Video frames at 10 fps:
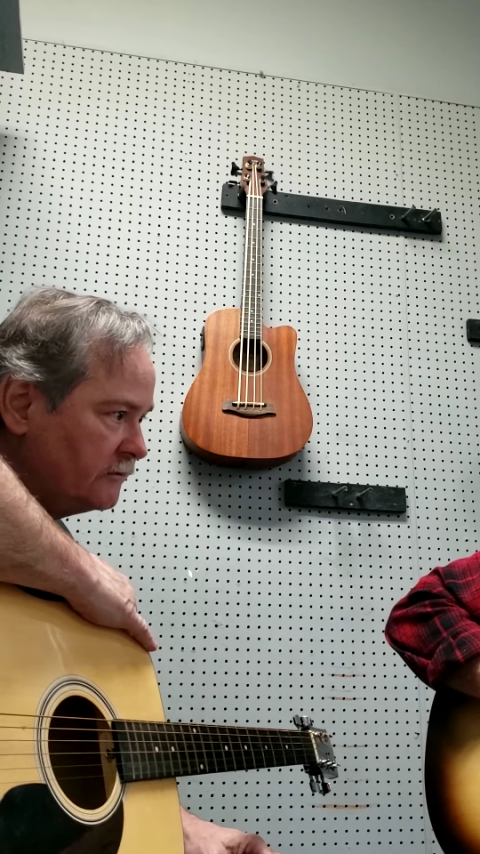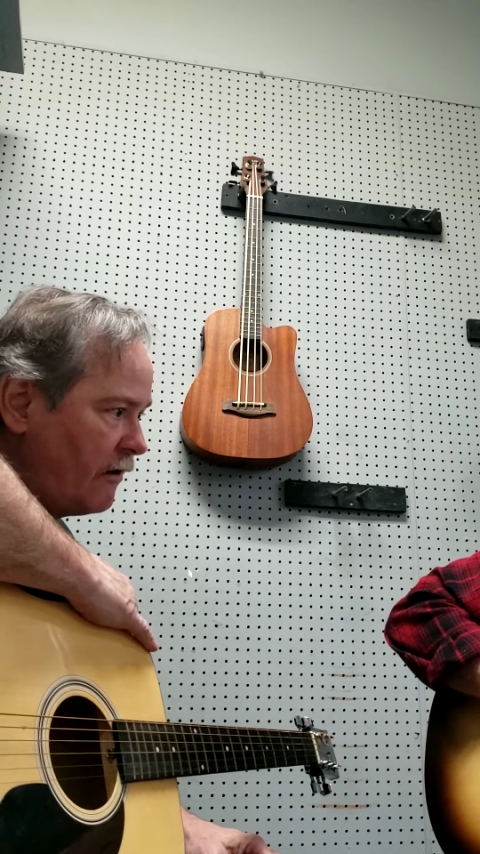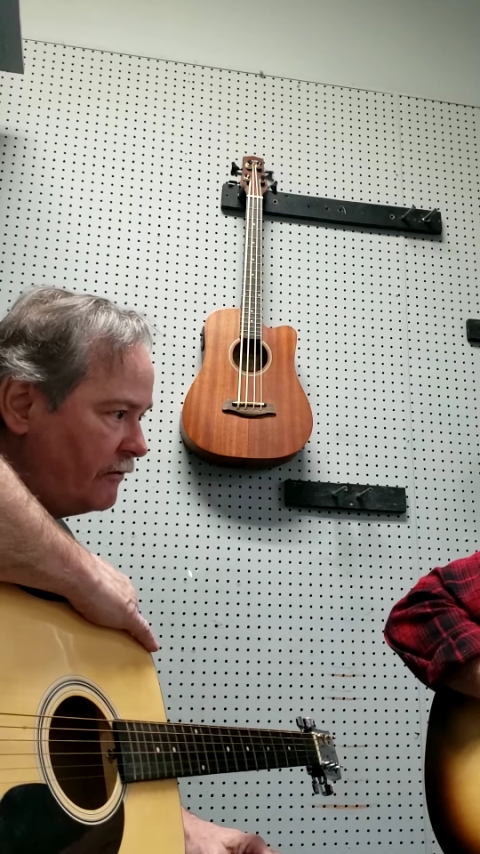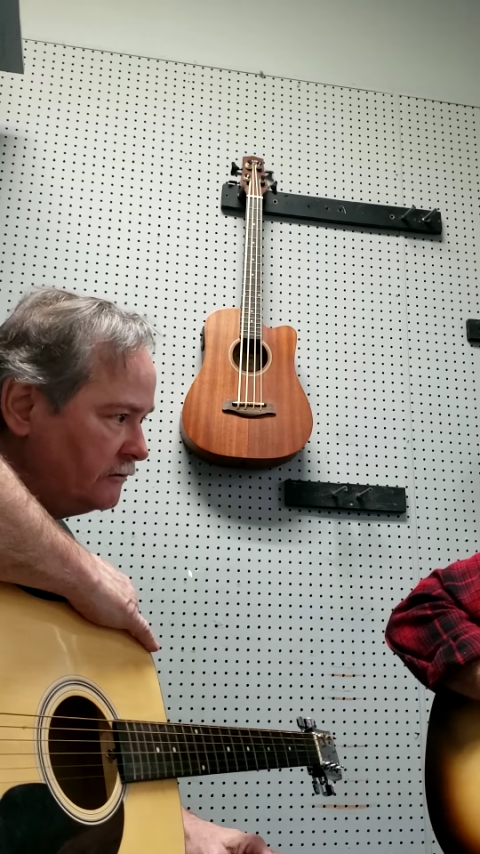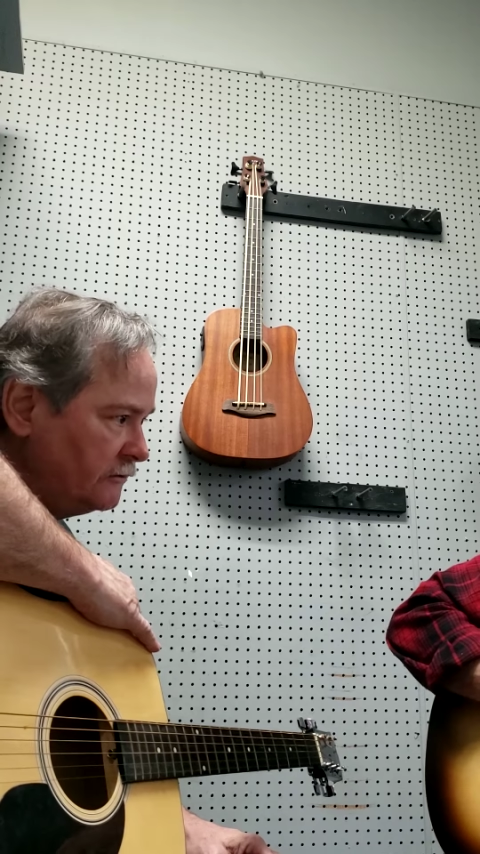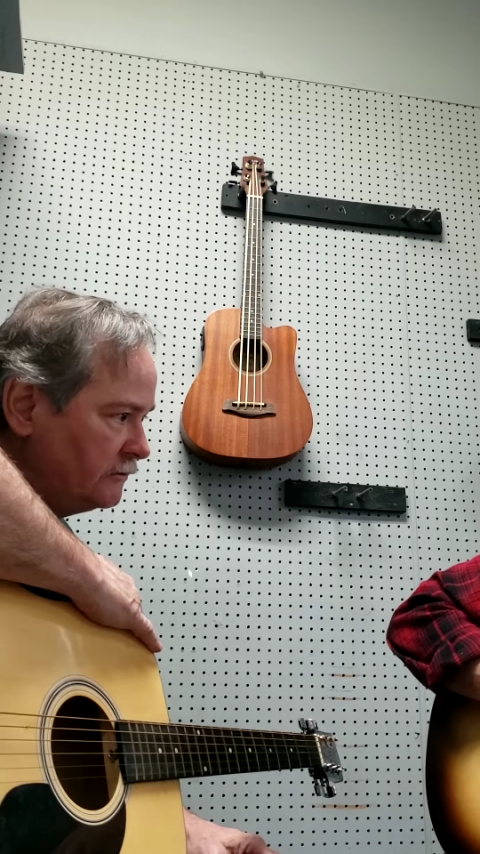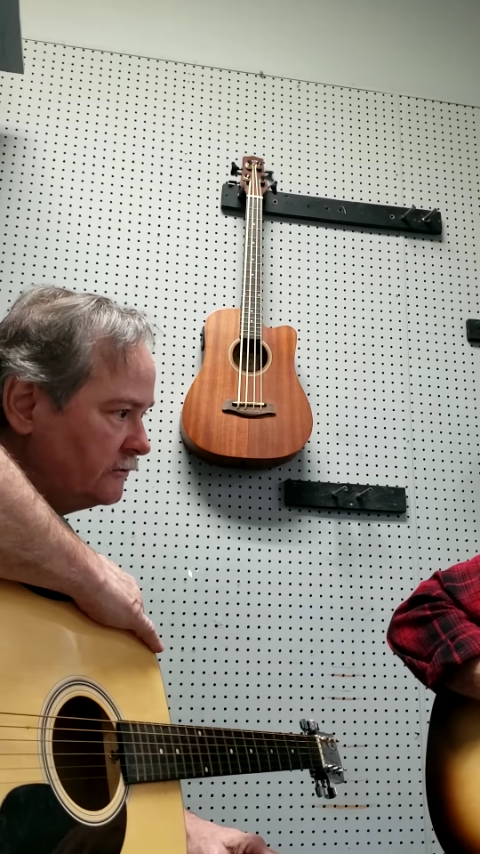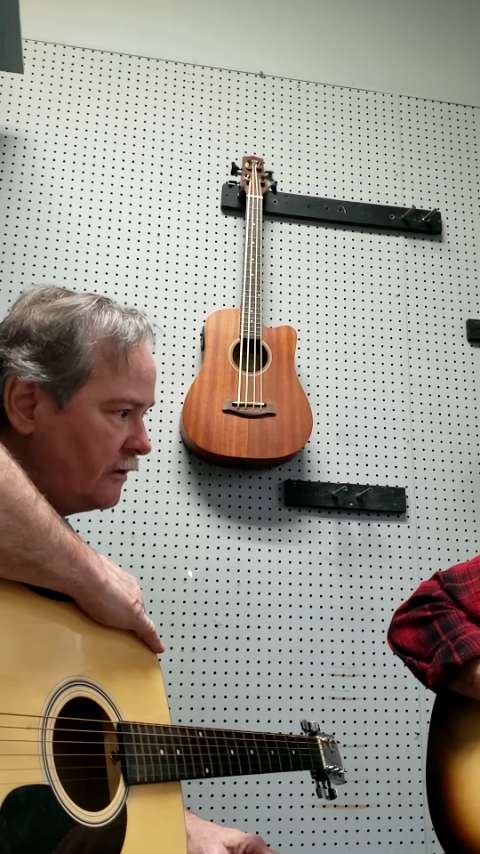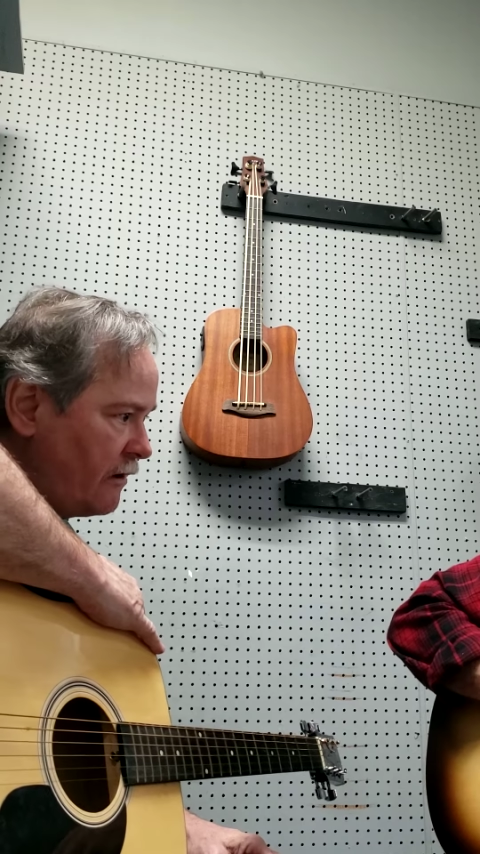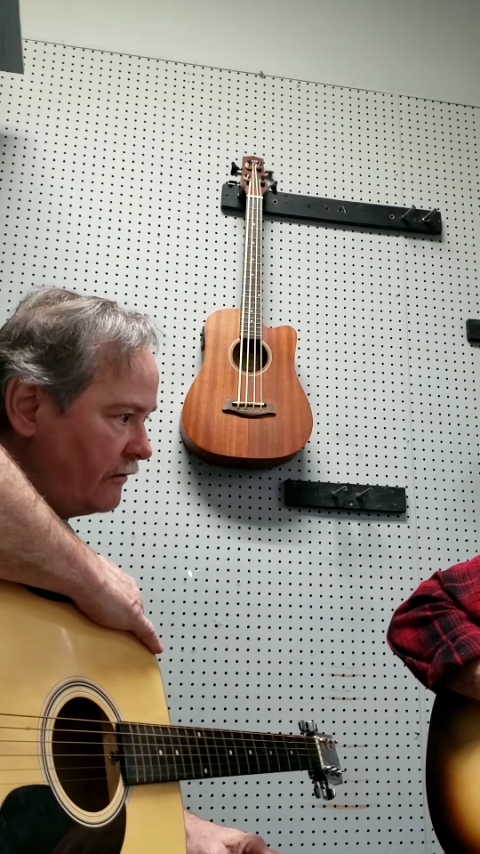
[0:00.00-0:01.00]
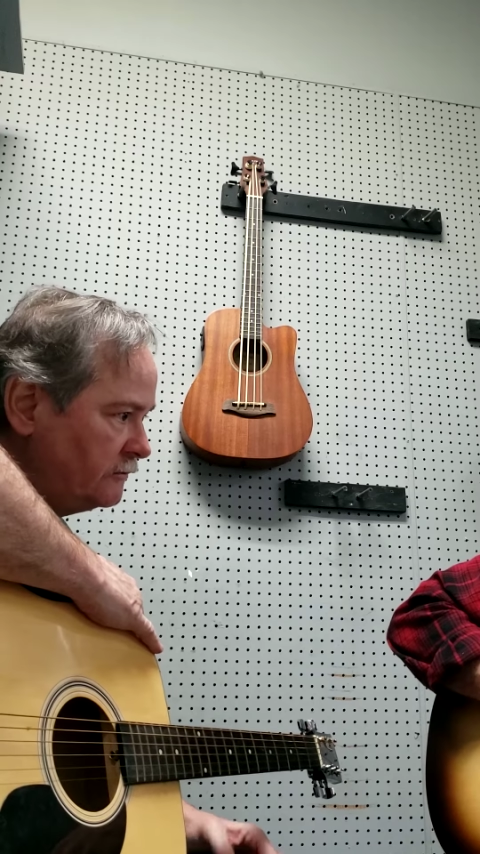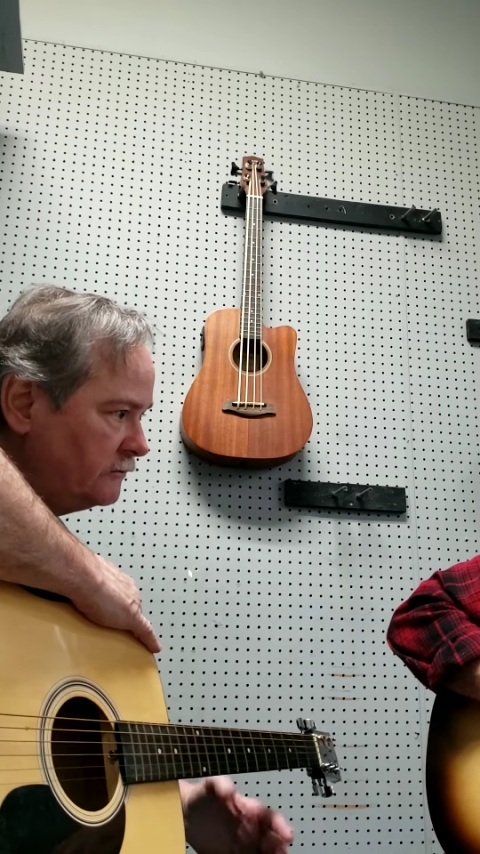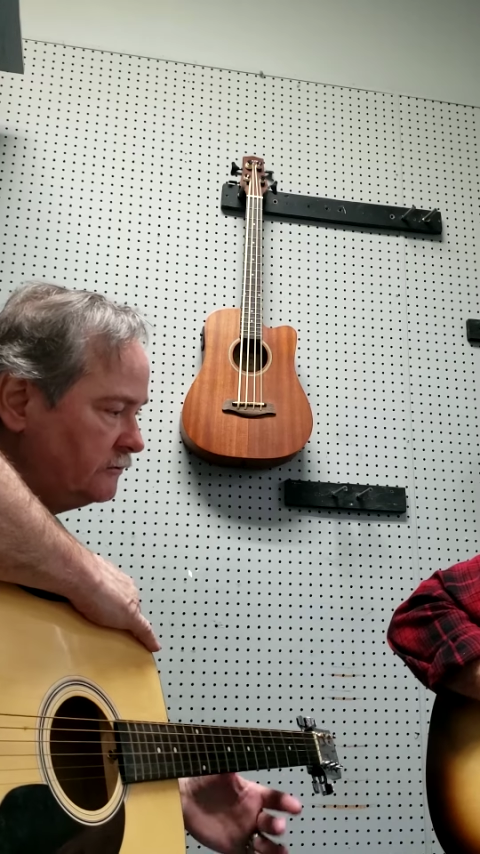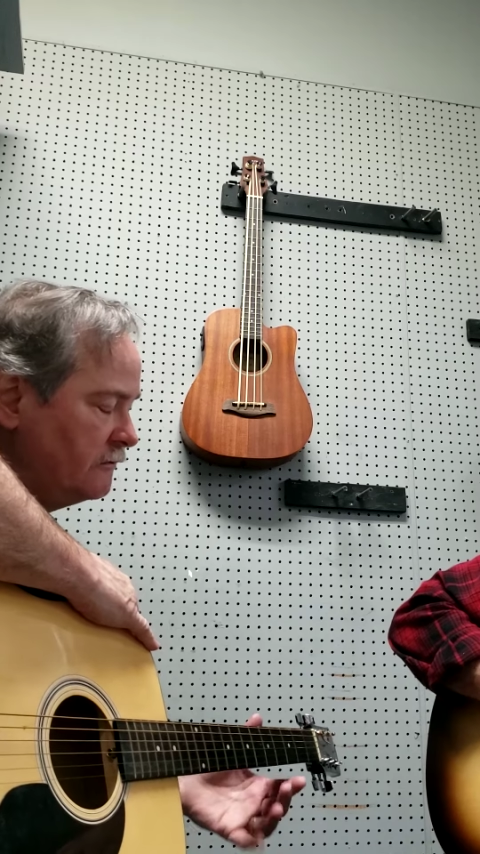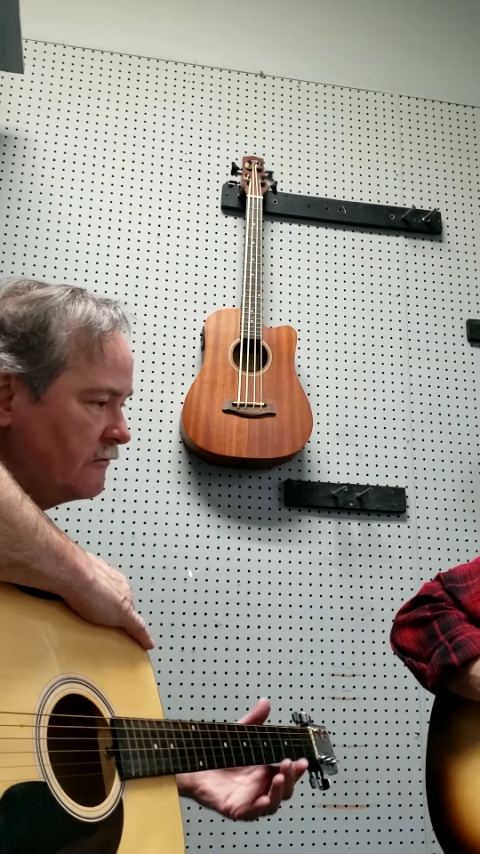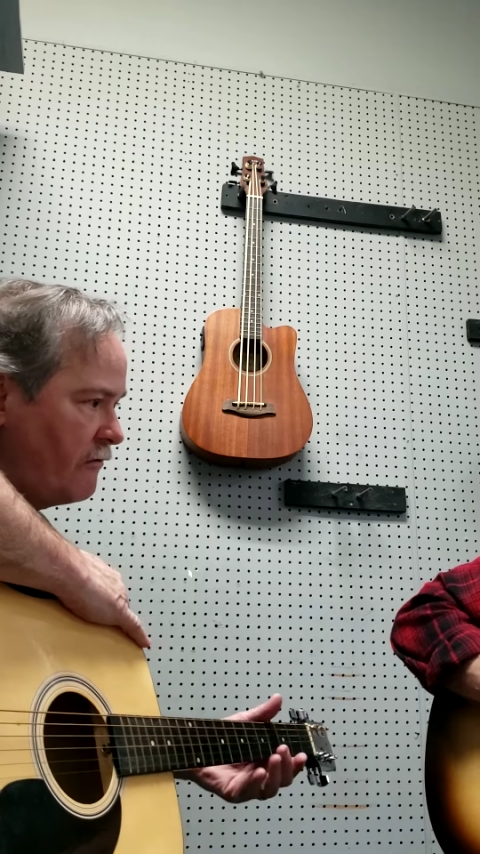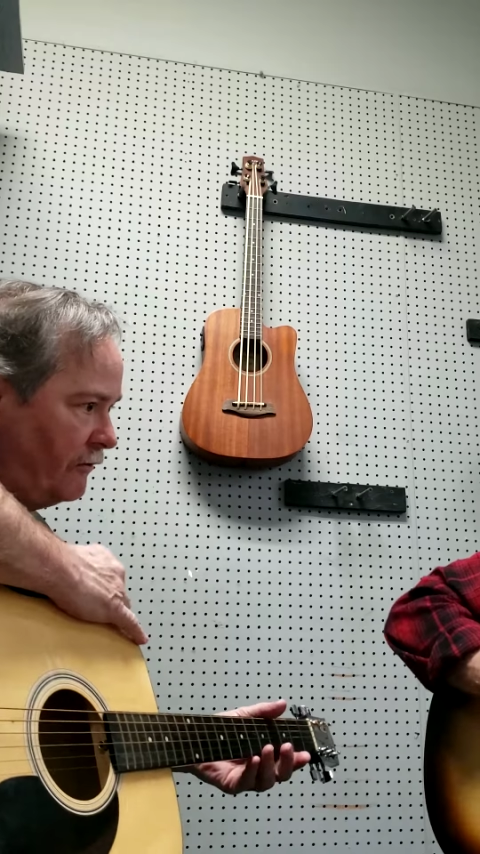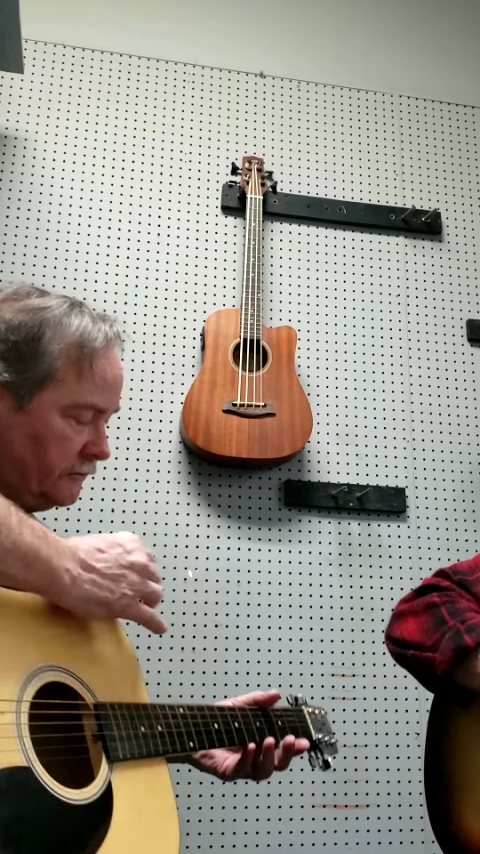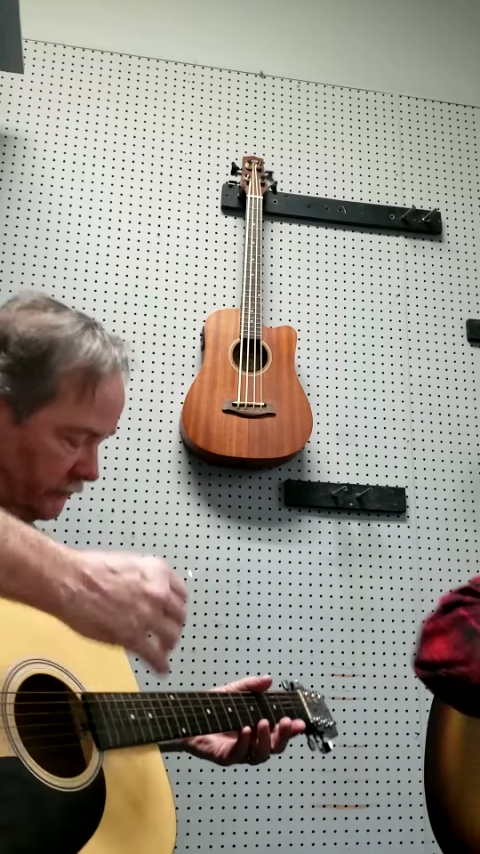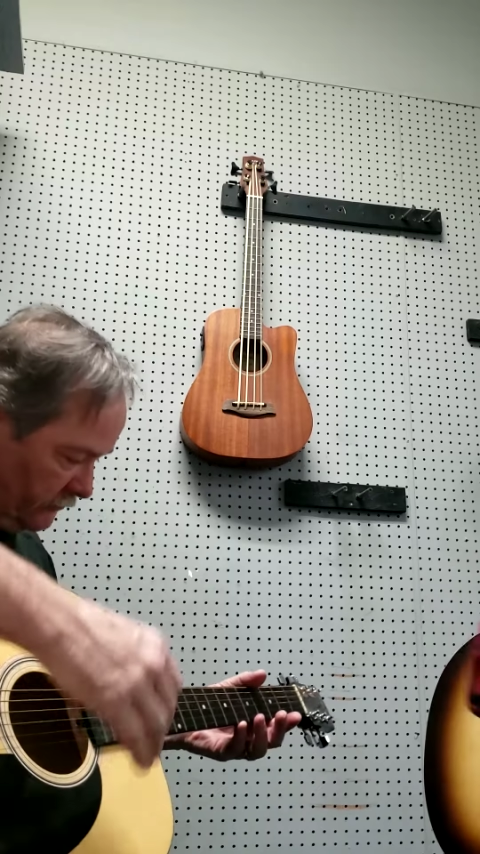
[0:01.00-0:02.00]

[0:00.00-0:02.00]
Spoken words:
3 on the second, open second.